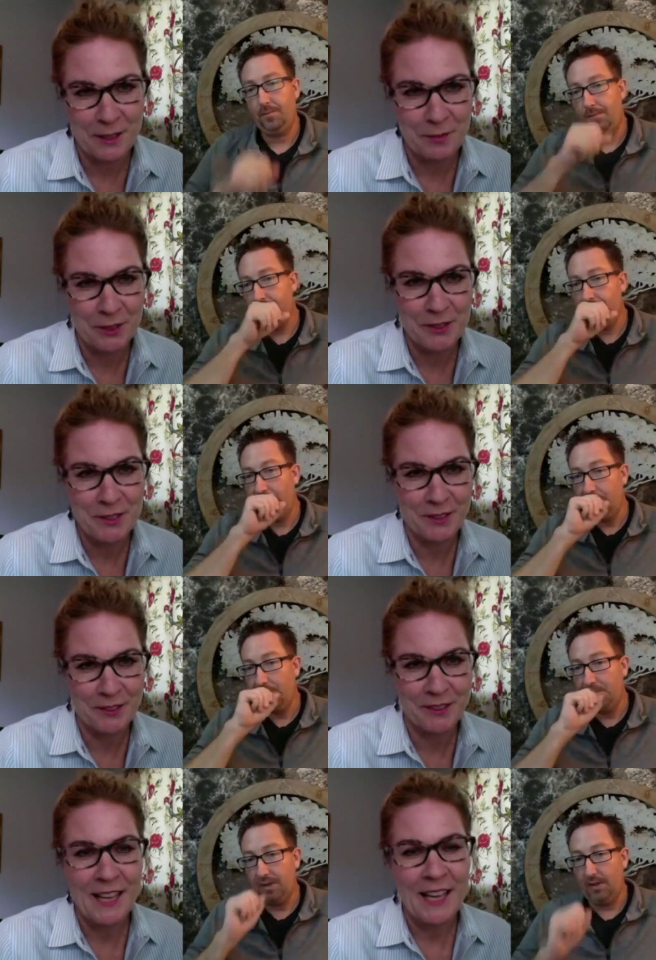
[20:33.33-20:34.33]
Speaker 1: anymore so
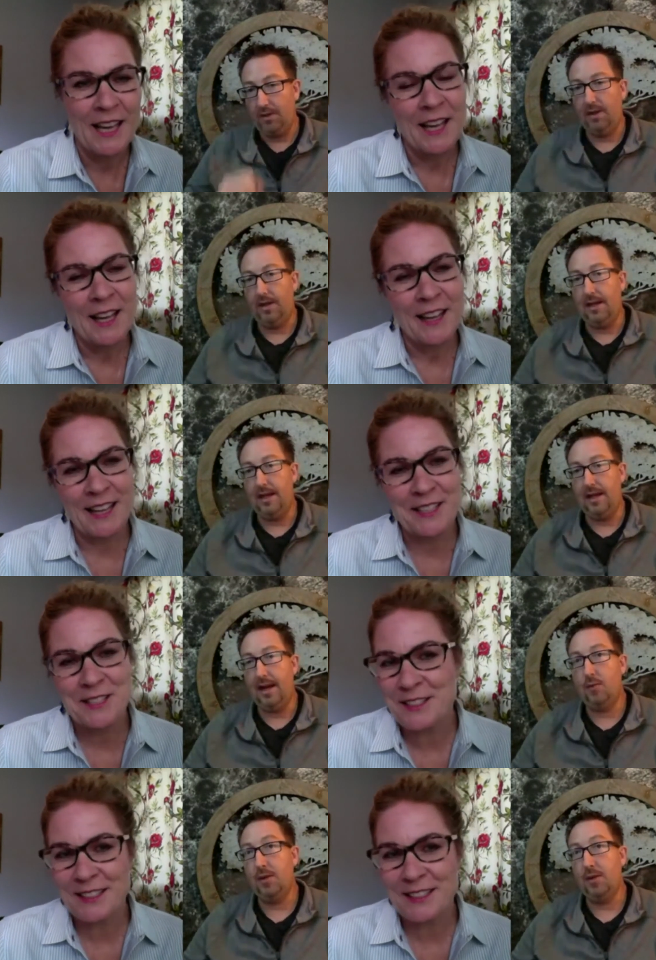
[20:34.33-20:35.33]
that's
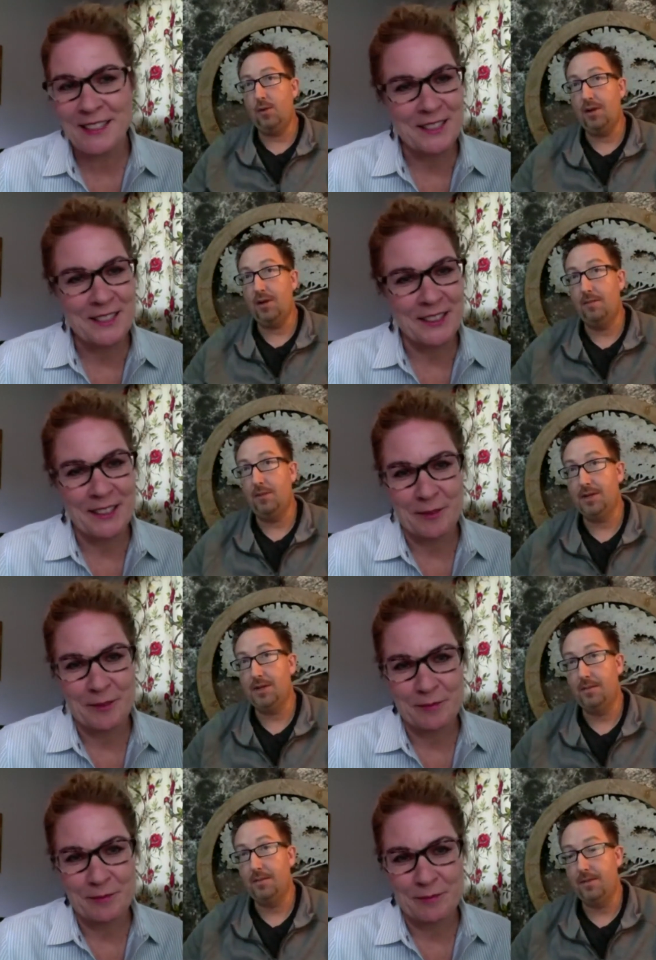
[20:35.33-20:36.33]
and i really
Speaker 2: want to
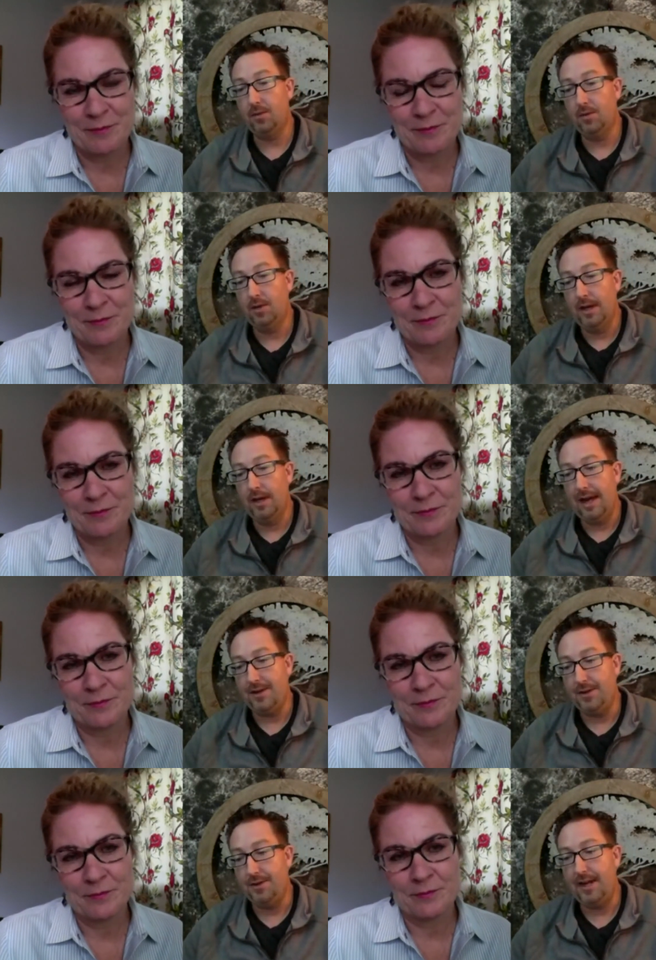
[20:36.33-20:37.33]
impress on people
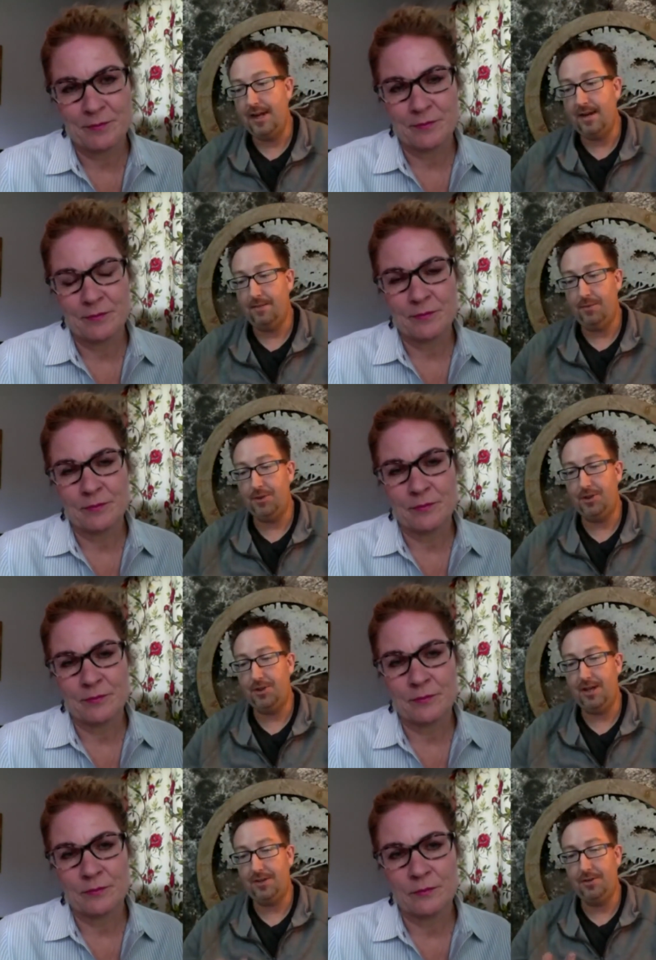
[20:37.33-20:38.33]
you can't
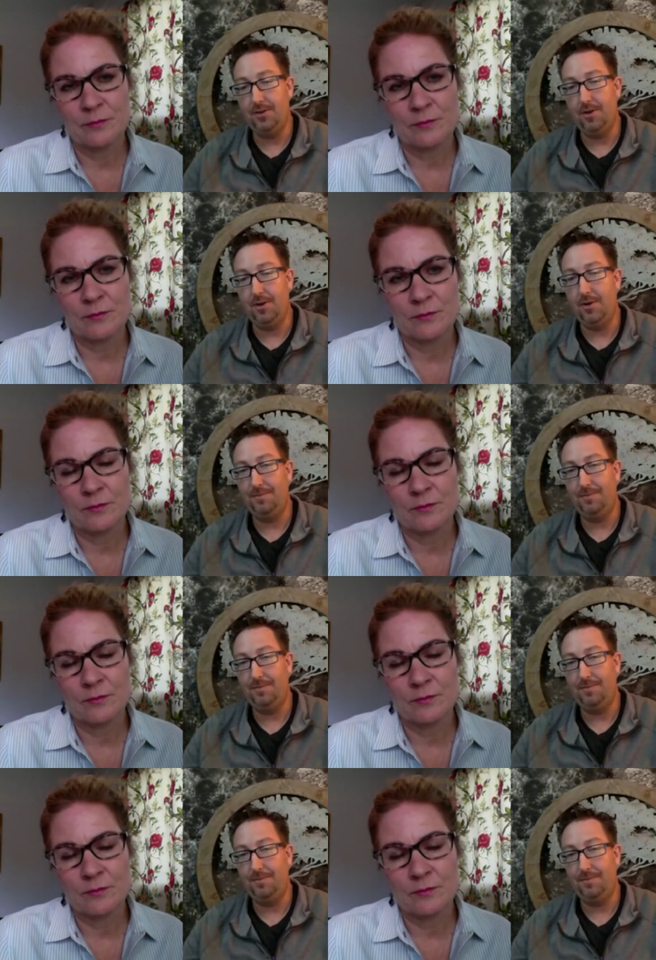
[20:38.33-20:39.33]
project your
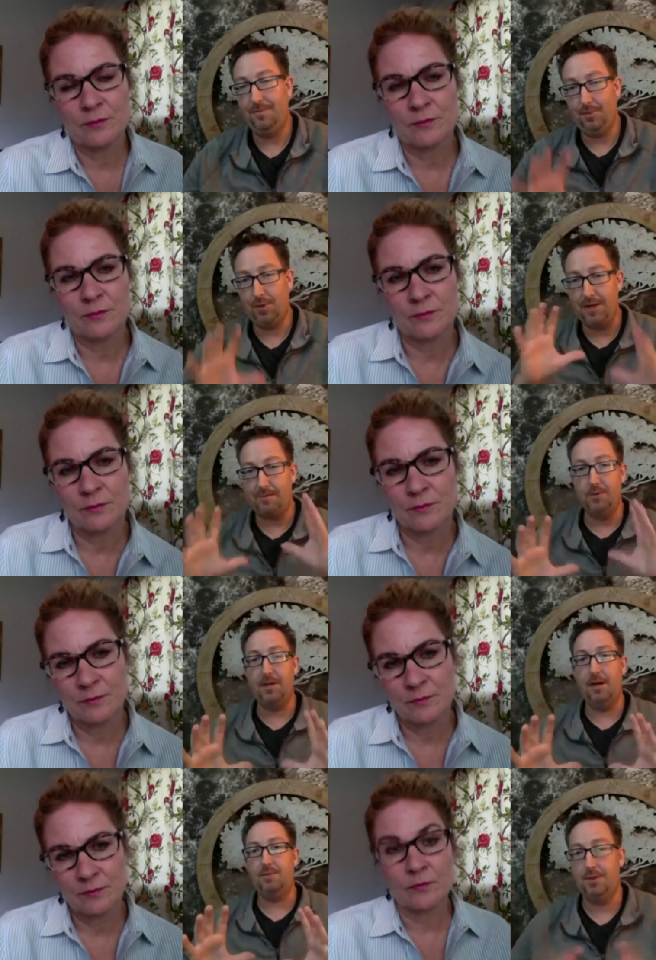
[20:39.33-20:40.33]
own price
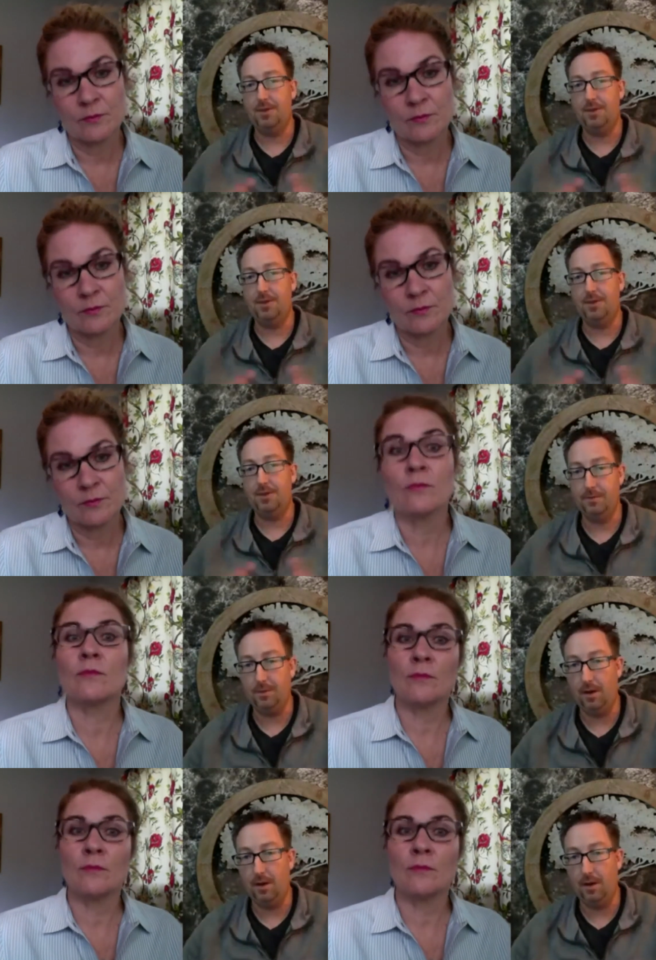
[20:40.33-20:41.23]
perceptions onto your